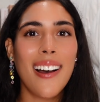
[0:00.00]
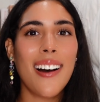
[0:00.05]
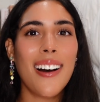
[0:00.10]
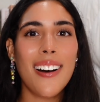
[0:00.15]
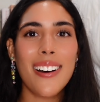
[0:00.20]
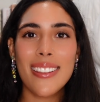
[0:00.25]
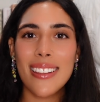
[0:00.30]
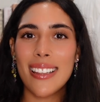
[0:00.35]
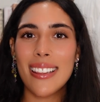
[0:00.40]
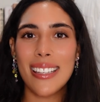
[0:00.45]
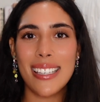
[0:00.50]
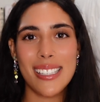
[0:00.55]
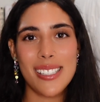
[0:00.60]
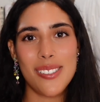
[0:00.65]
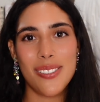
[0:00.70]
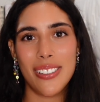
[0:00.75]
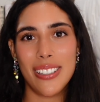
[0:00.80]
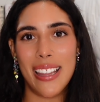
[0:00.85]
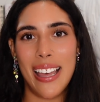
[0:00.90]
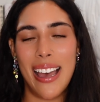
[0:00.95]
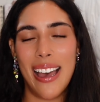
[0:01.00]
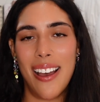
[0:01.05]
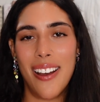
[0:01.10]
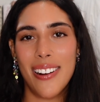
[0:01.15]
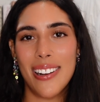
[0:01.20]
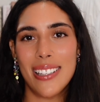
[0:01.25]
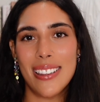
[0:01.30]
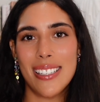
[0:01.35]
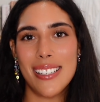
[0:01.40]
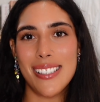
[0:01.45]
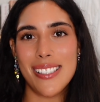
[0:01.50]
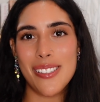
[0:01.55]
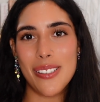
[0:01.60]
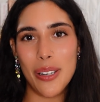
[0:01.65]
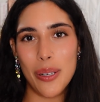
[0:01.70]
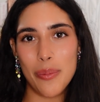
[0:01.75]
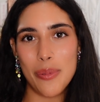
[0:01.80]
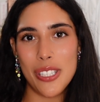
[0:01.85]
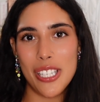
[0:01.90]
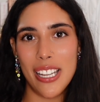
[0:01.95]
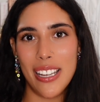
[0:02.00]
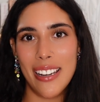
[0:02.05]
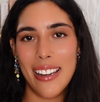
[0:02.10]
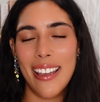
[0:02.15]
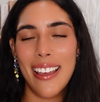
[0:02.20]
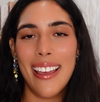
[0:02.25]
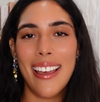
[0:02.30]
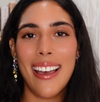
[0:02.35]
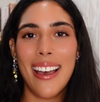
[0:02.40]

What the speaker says: all the links for that are in the description.